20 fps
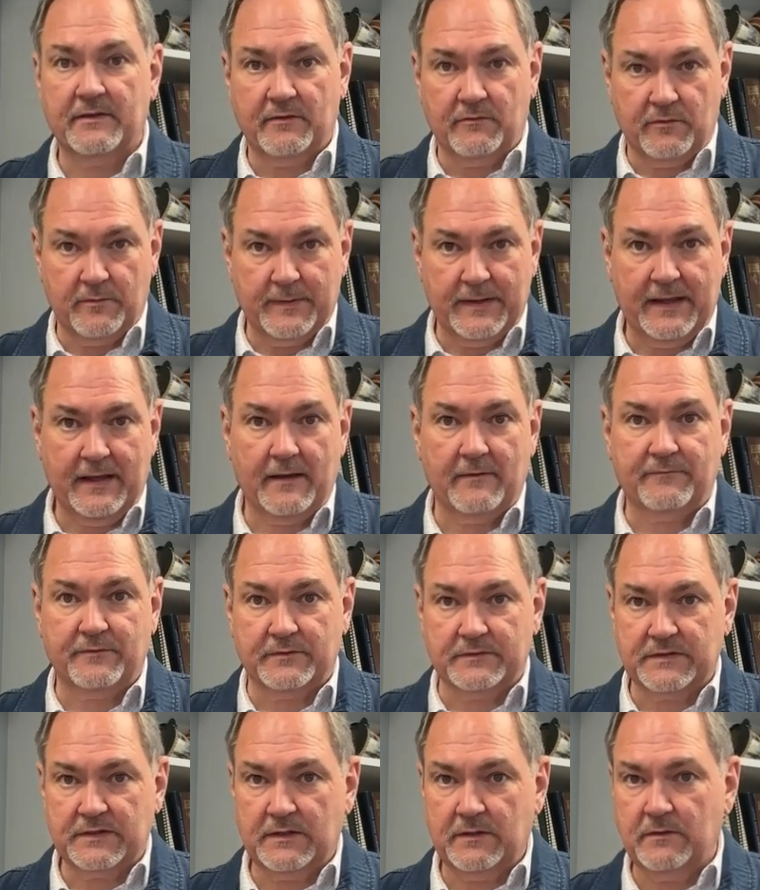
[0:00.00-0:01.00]
that would be helpful
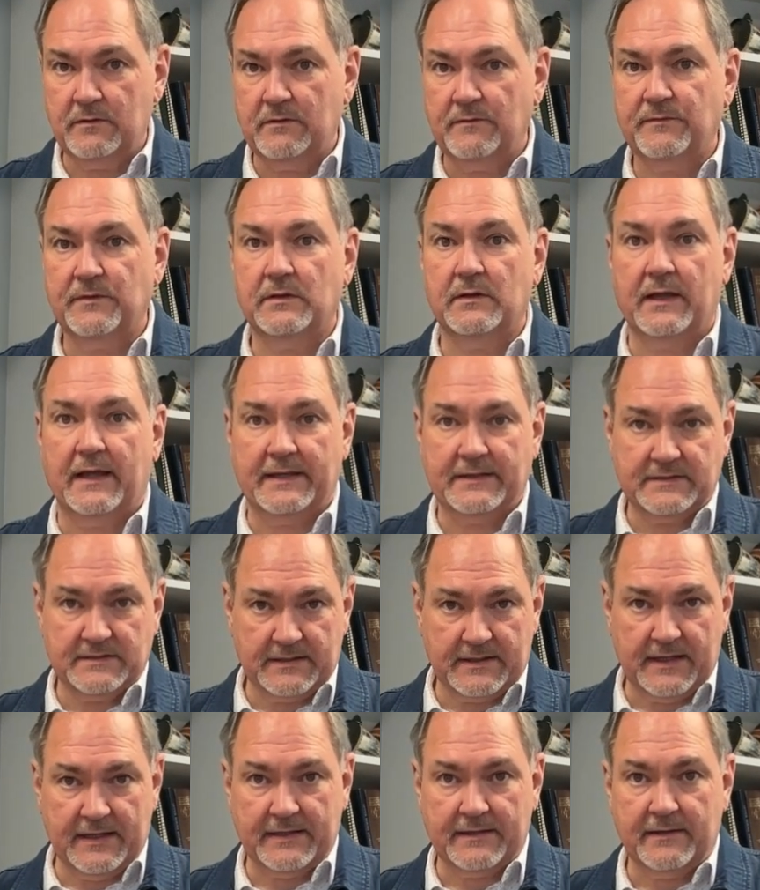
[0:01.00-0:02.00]
to you if you'd like to
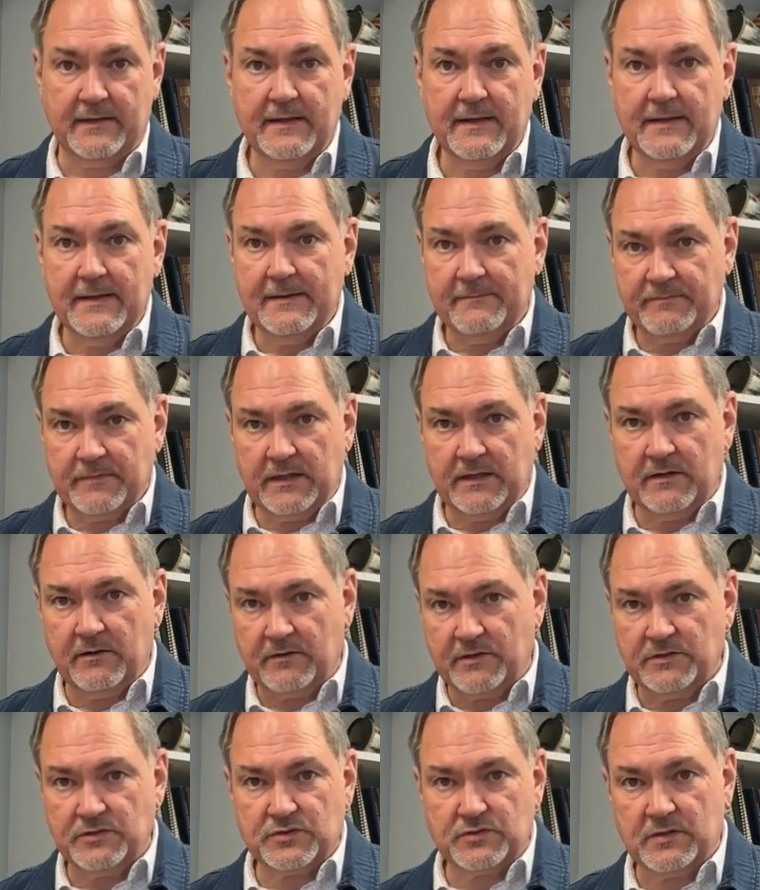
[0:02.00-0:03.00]
kind of,
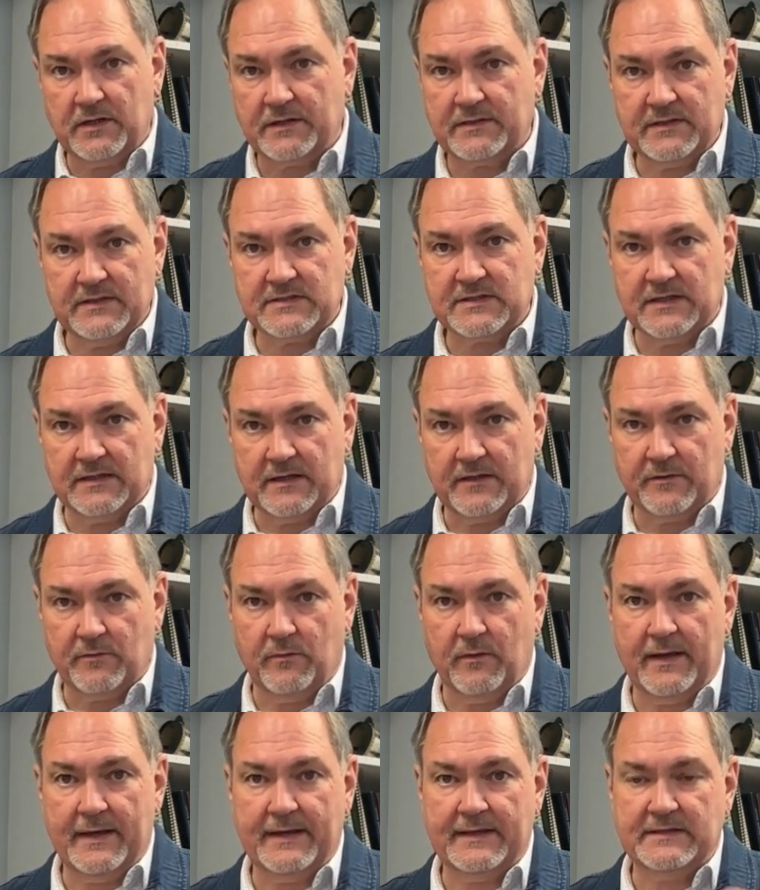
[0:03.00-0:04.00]
construct this in other
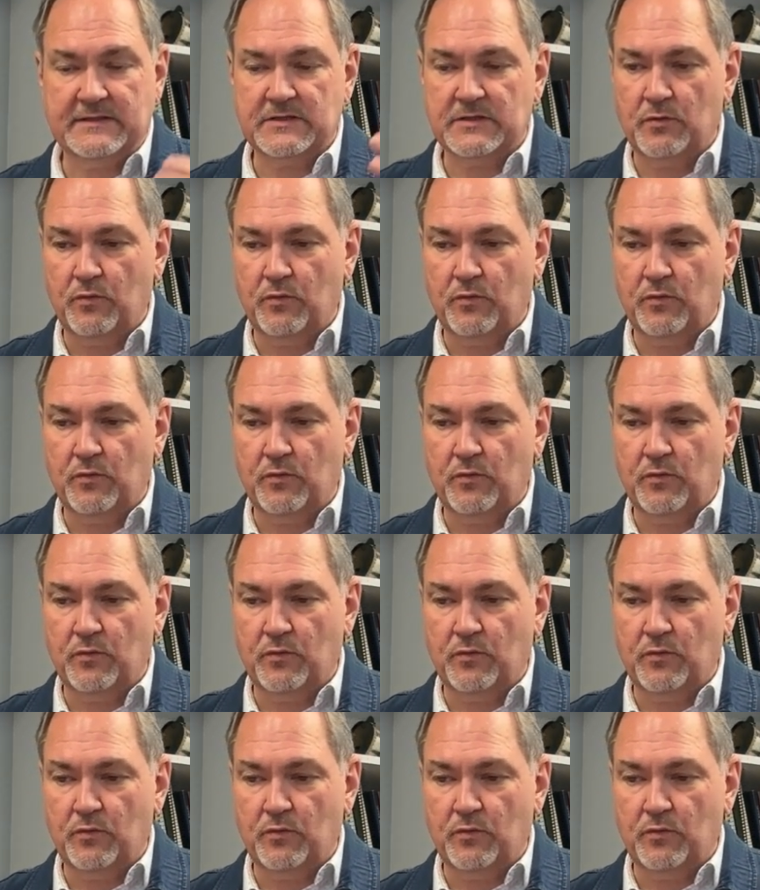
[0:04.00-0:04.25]
ways.